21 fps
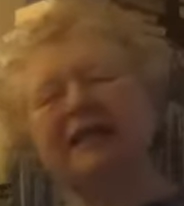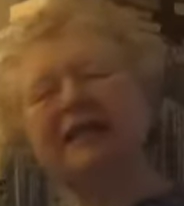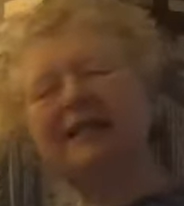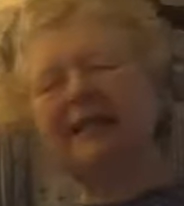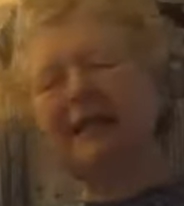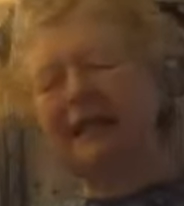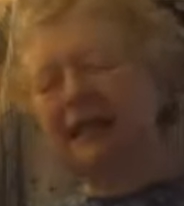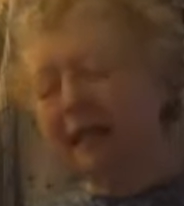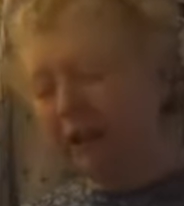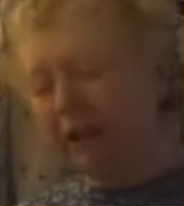
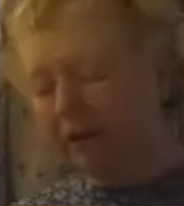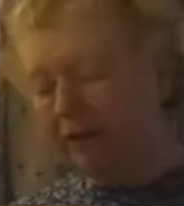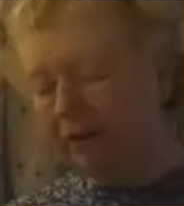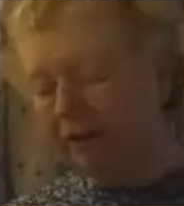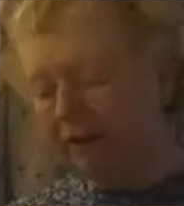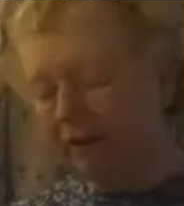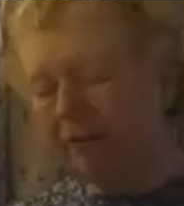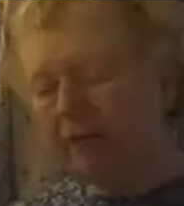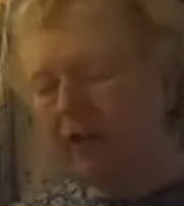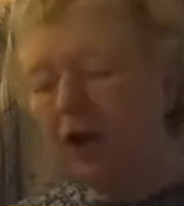sick,
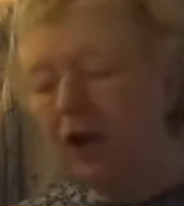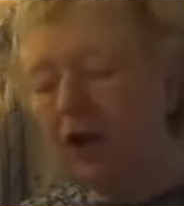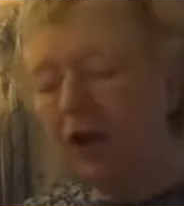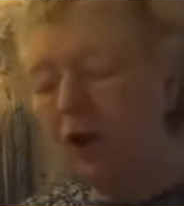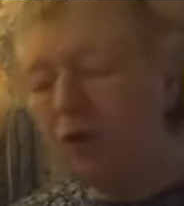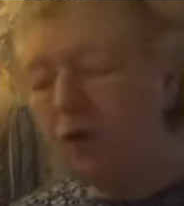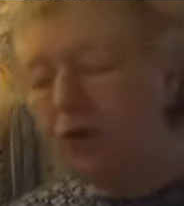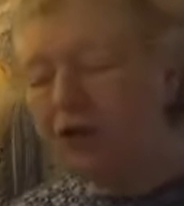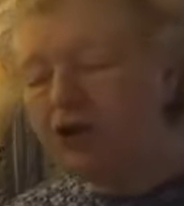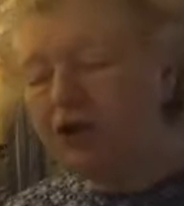
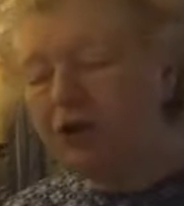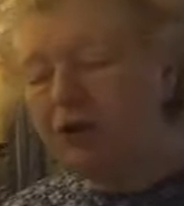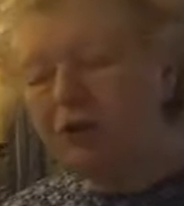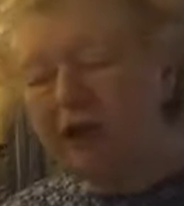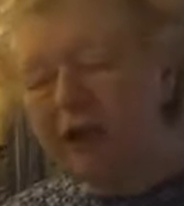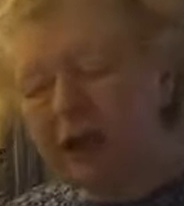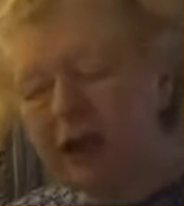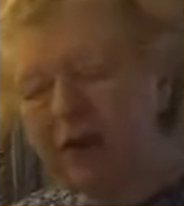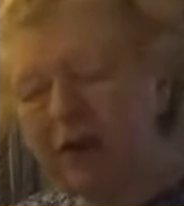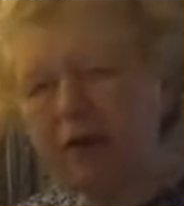would you
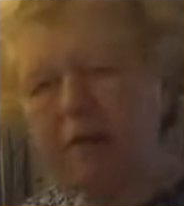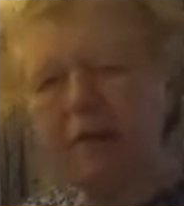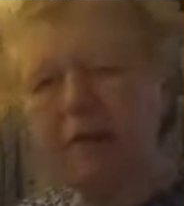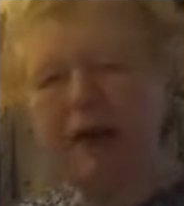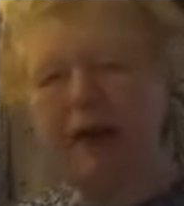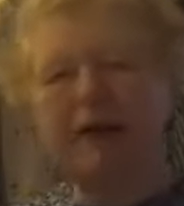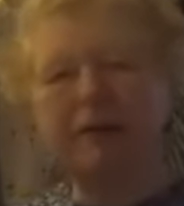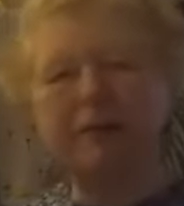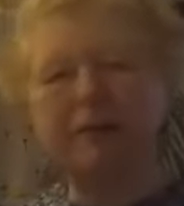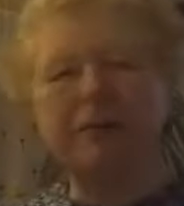care
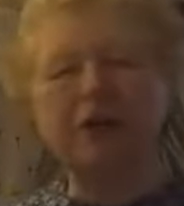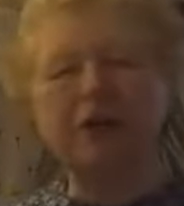about him to